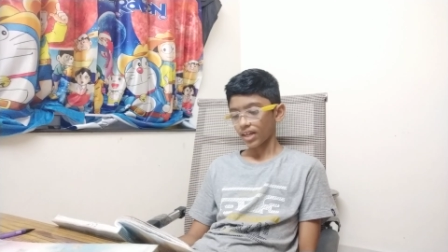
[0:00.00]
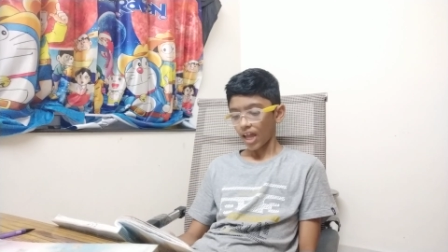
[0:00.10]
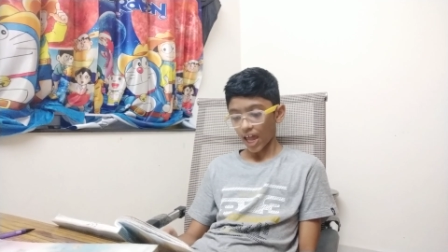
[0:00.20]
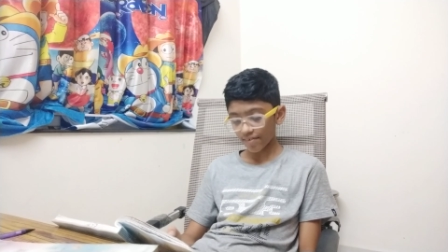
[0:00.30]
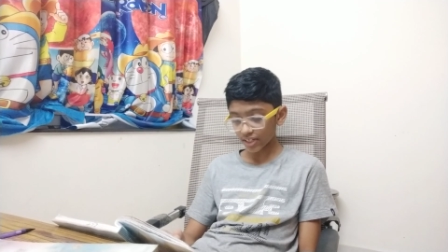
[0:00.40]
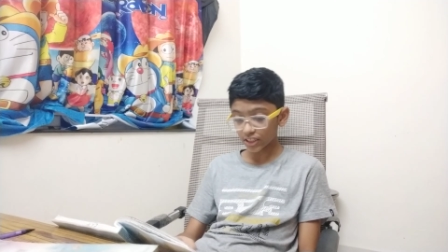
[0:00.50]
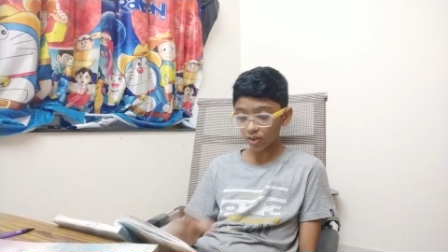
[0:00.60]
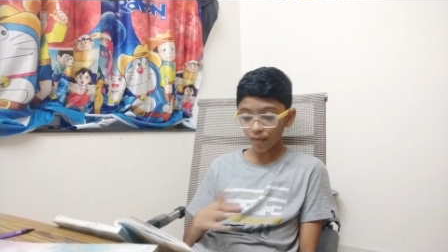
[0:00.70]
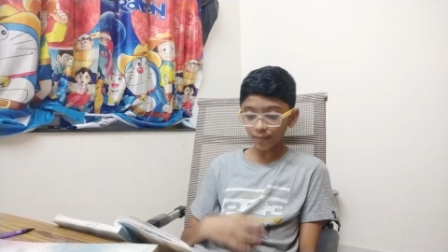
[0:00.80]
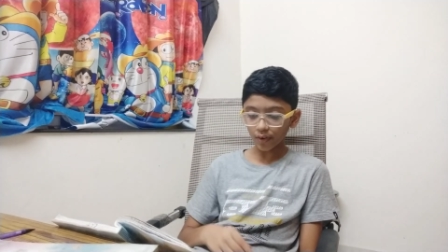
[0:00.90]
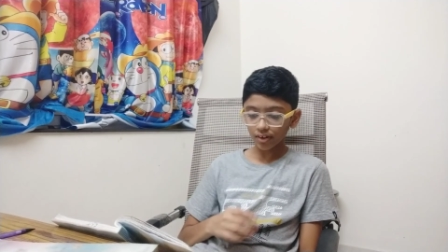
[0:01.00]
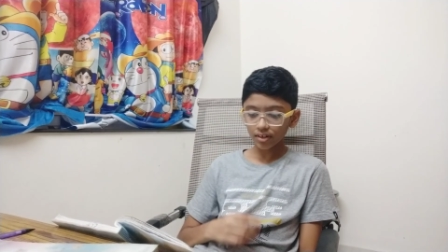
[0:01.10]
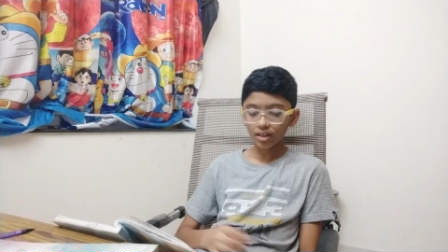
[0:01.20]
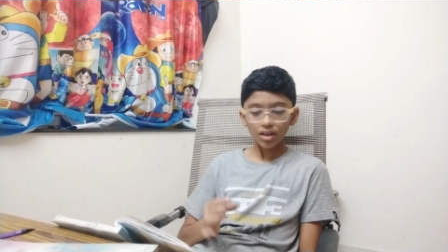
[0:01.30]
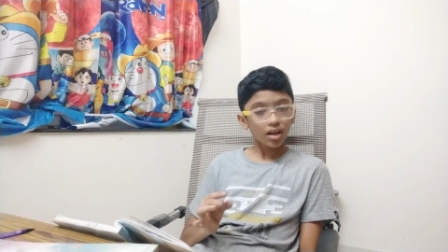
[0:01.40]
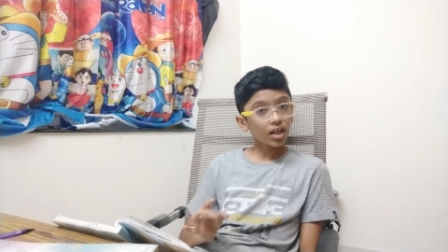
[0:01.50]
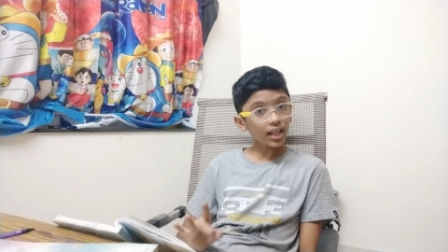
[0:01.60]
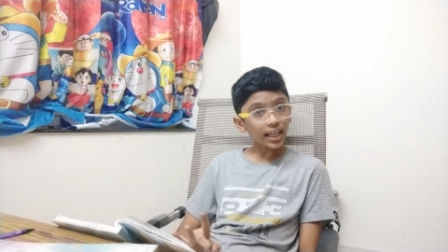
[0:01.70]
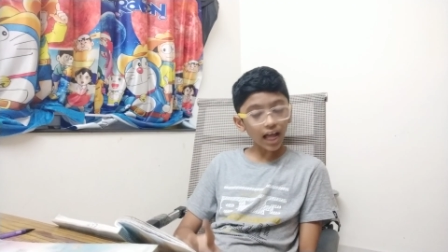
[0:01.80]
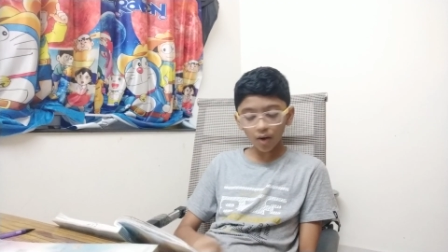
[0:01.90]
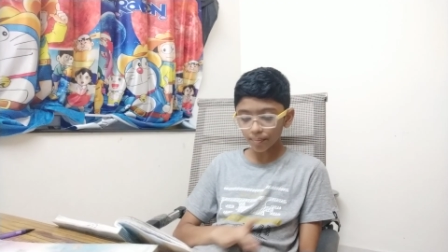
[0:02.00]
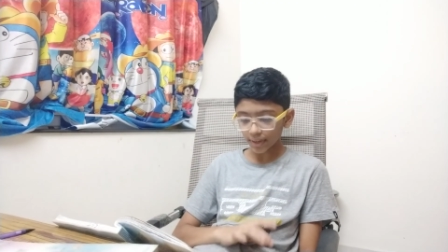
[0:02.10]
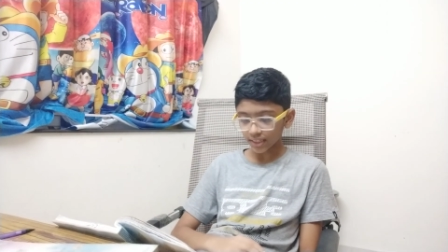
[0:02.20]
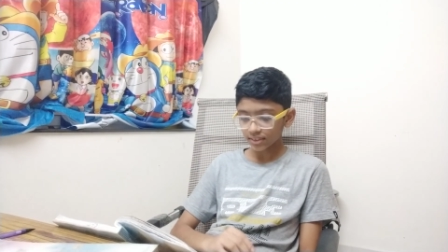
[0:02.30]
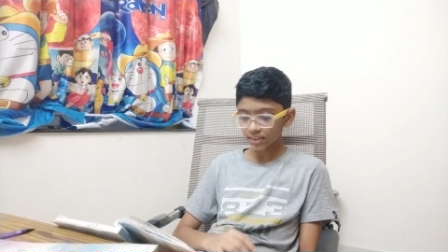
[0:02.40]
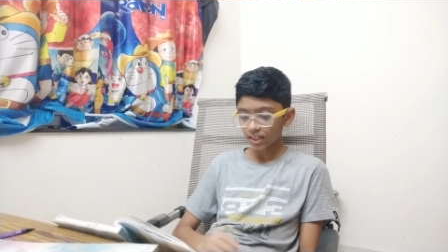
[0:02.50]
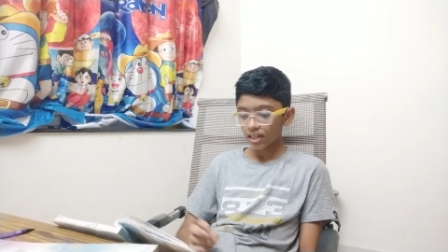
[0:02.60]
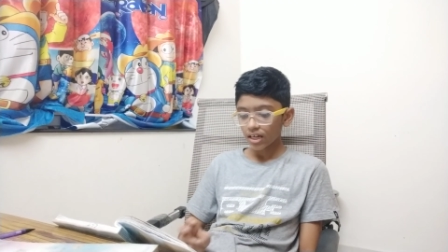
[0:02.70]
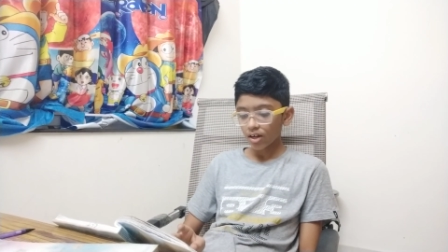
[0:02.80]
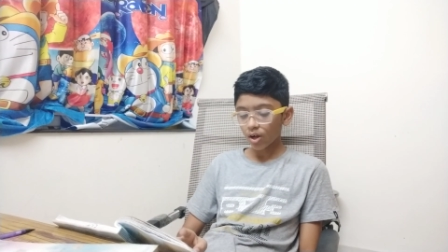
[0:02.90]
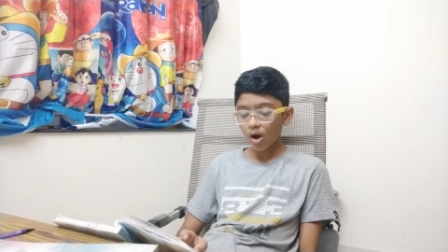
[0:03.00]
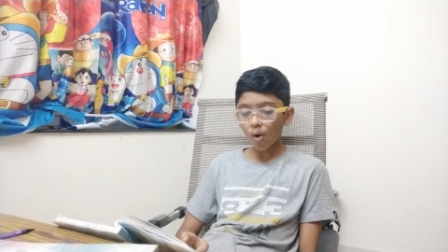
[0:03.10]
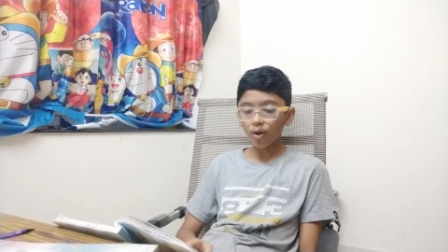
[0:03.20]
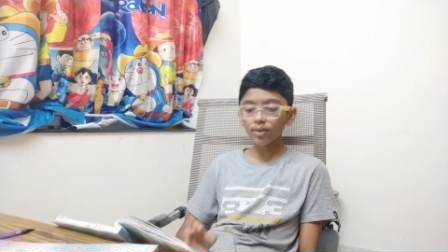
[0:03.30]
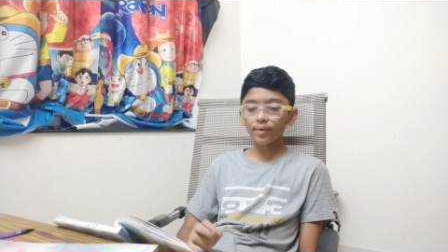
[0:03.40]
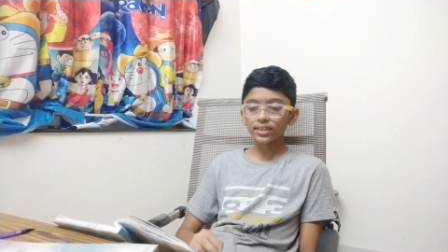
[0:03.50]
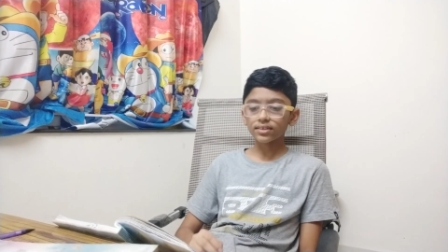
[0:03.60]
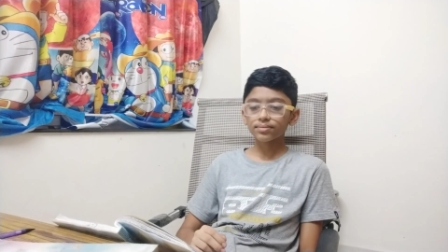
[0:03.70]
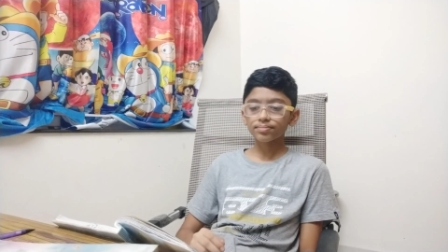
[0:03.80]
heavy snowfall, cloudburst, cold weather.